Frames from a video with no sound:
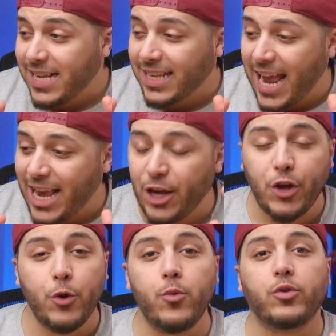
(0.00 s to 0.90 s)
is a
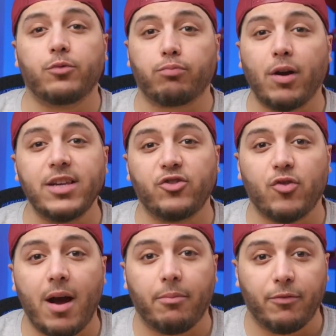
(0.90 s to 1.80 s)
huge price
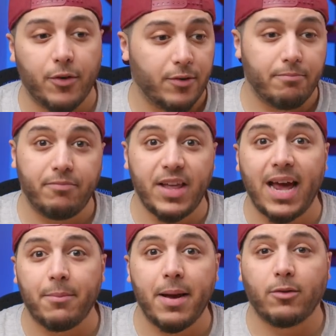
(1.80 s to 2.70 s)
drop for
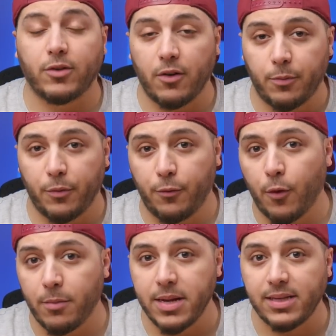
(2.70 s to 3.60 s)
that amount of
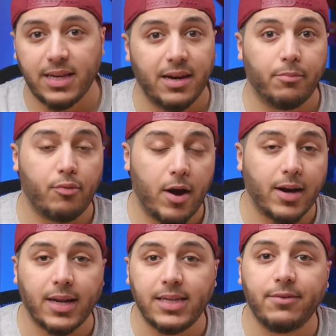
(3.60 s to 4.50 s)
performance and
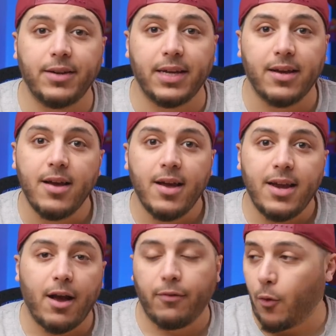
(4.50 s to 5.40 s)
productivity.
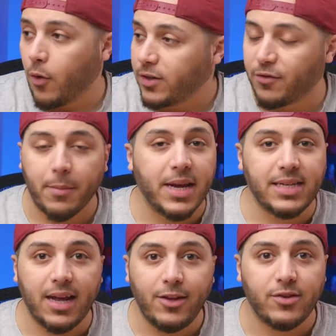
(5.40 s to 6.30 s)
Now, of course, from
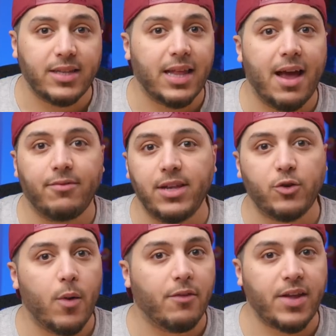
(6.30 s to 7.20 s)
Intel, you still have the
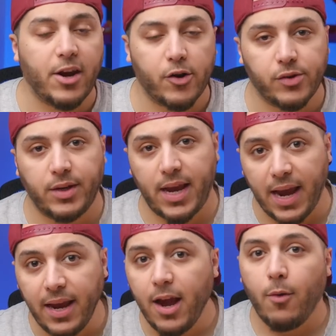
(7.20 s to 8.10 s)

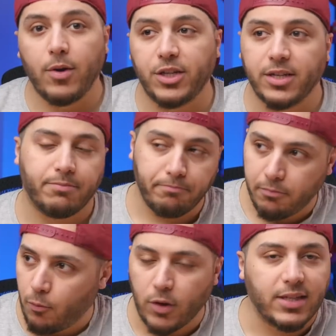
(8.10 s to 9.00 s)
12900K, which is
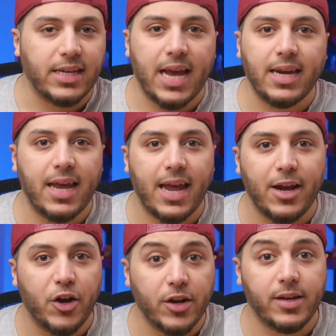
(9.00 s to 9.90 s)
once again
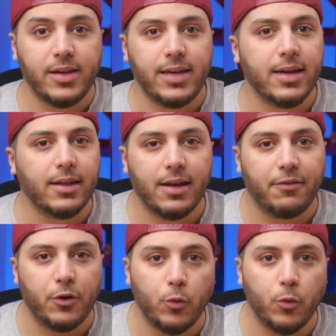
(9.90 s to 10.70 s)
a good deal if